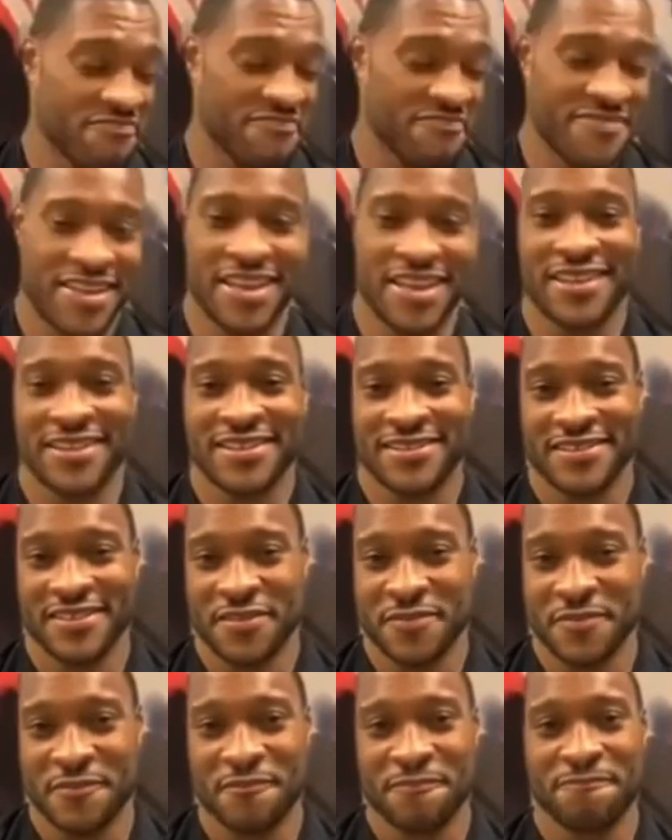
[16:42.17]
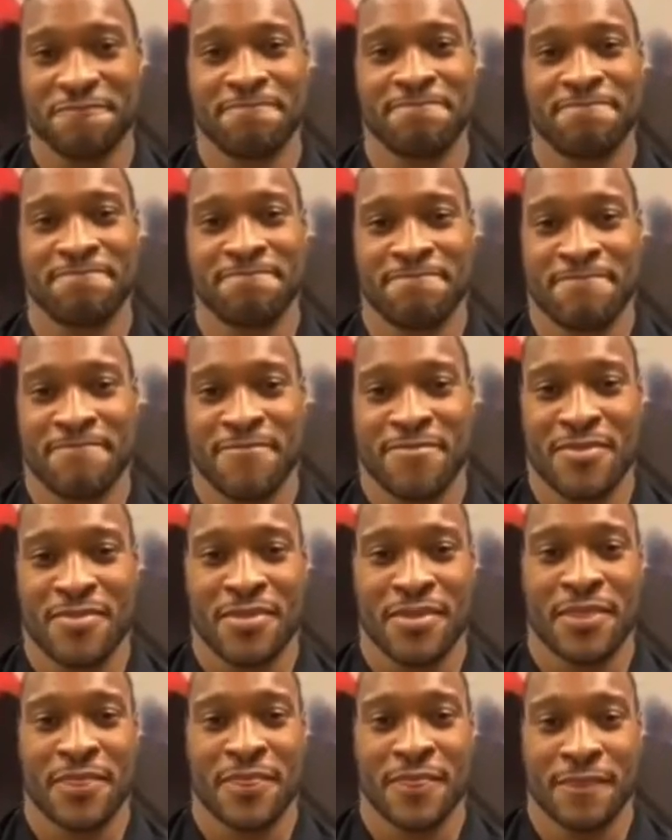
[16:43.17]
was a travesty, dude.
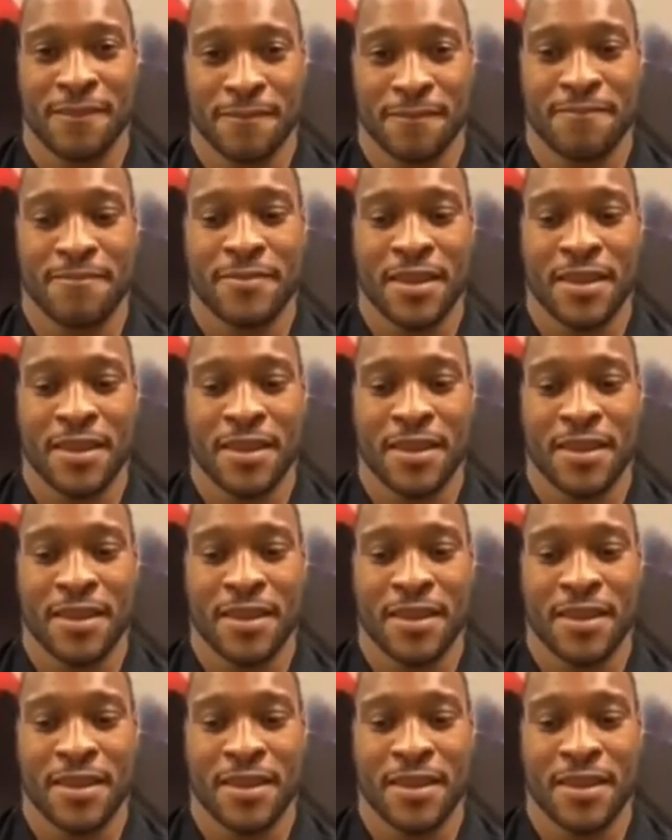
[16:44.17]
It really